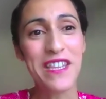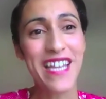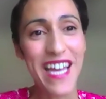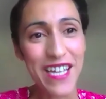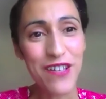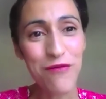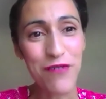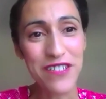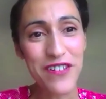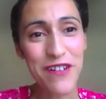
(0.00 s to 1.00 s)
thank you,
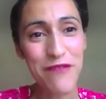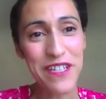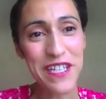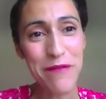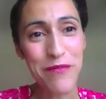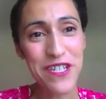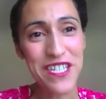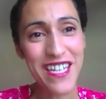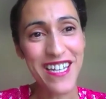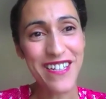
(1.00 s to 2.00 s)
Walter. I really
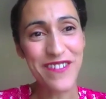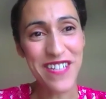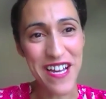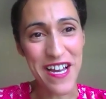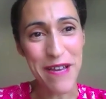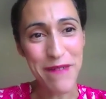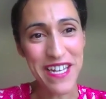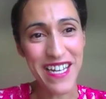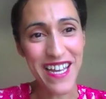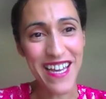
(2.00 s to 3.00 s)
appreciate your time,
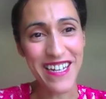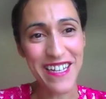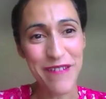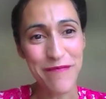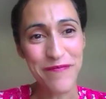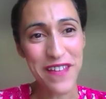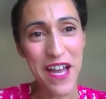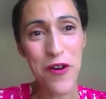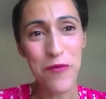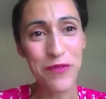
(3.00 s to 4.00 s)
and I
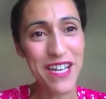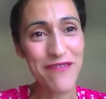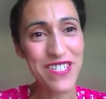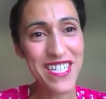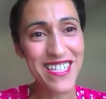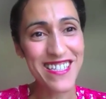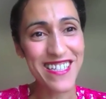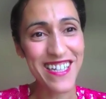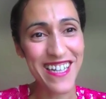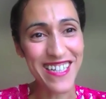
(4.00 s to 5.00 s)
hope we have a chance
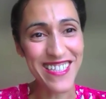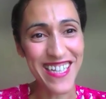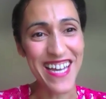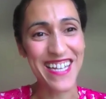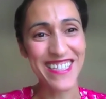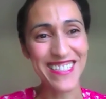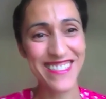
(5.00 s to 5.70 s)
to connect again.